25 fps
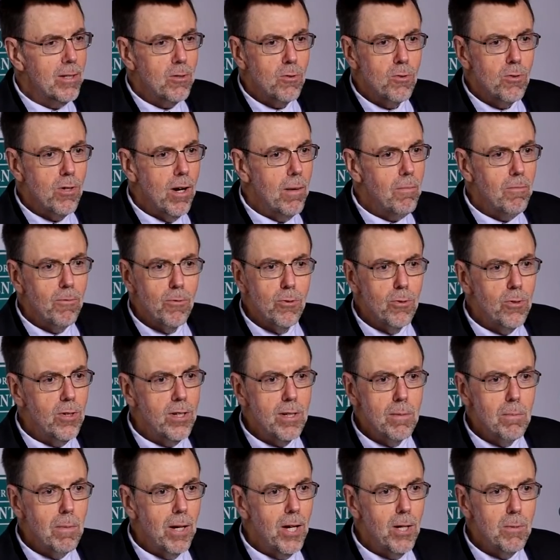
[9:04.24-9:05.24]
a
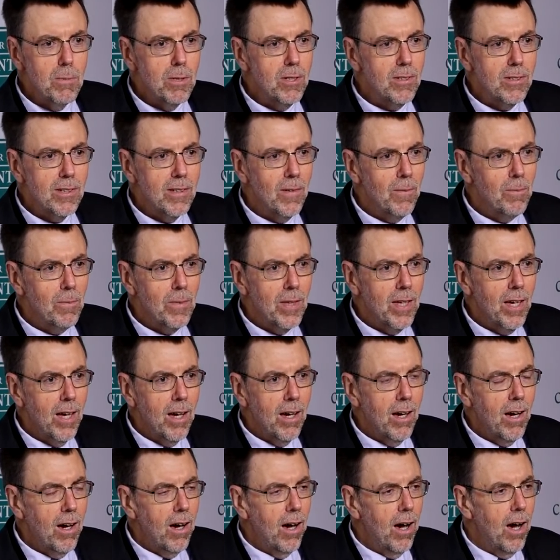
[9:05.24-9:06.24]
Trump-free moment.
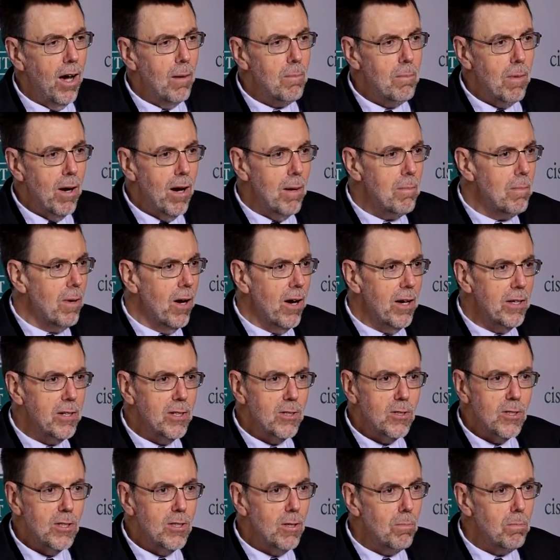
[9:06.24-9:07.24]
My mind
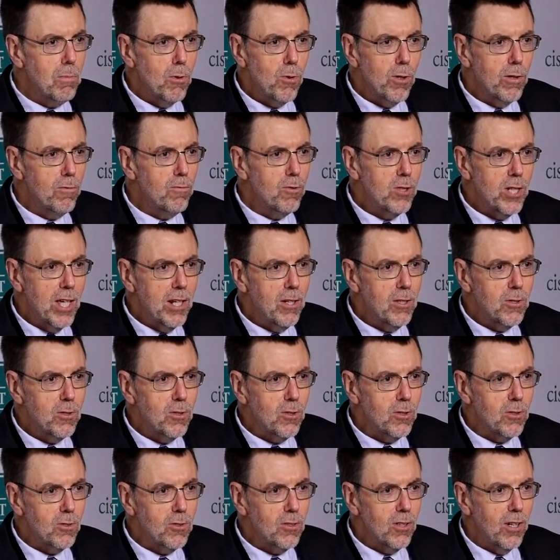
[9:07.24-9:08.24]
is in the book of
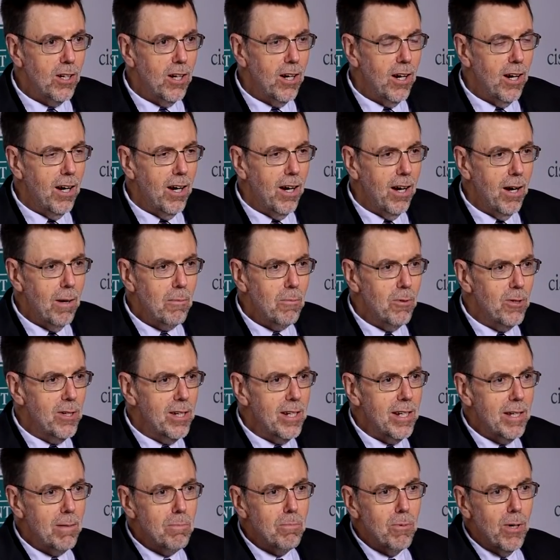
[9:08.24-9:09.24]
Genesis. I'm
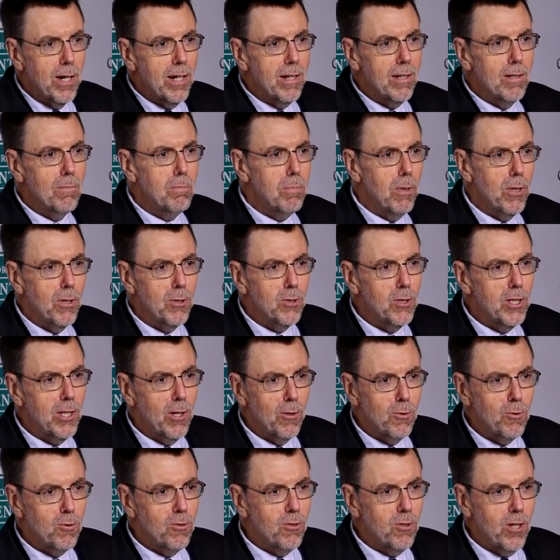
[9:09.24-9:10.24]
reading Brendan
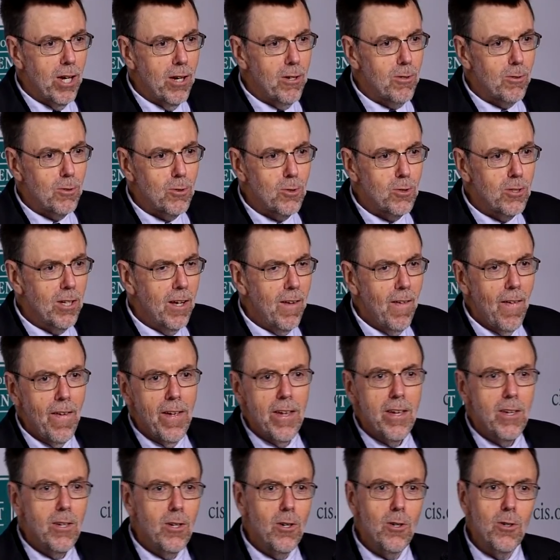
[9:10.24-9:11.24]
Purcell's jokes.
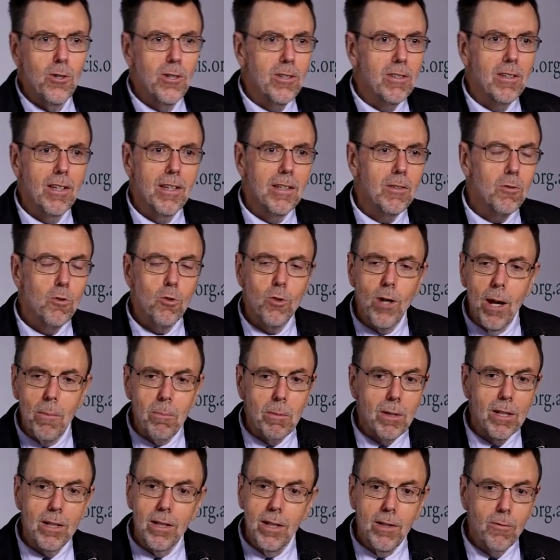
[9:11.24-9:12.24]
Trump
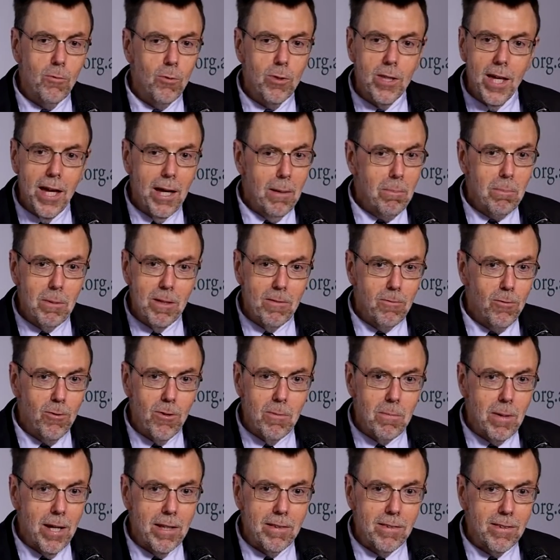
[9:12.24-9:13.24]
can live without me for a
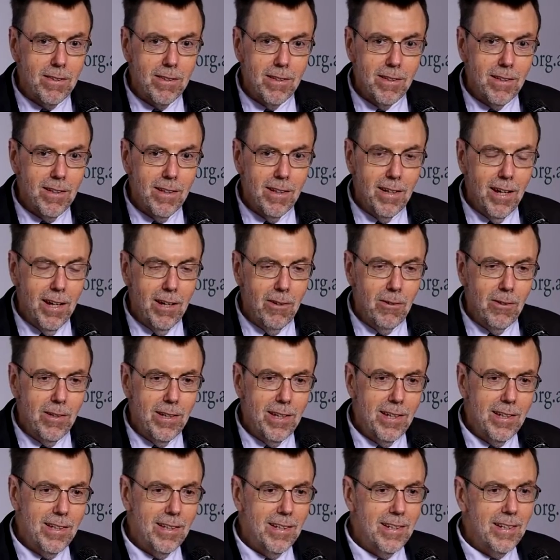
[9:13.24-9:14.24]
month, you know, he
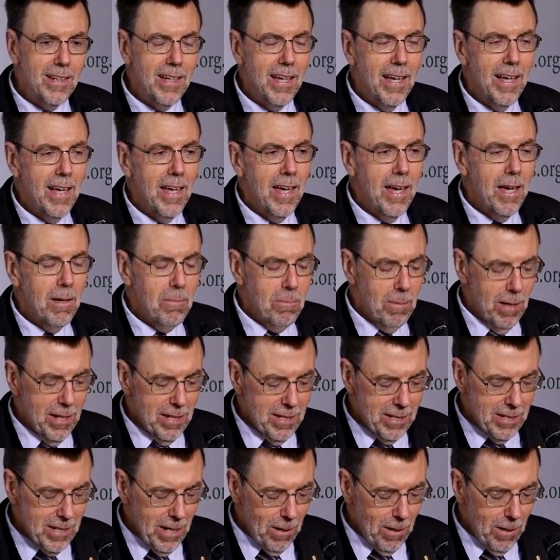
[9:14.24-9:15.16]
can. But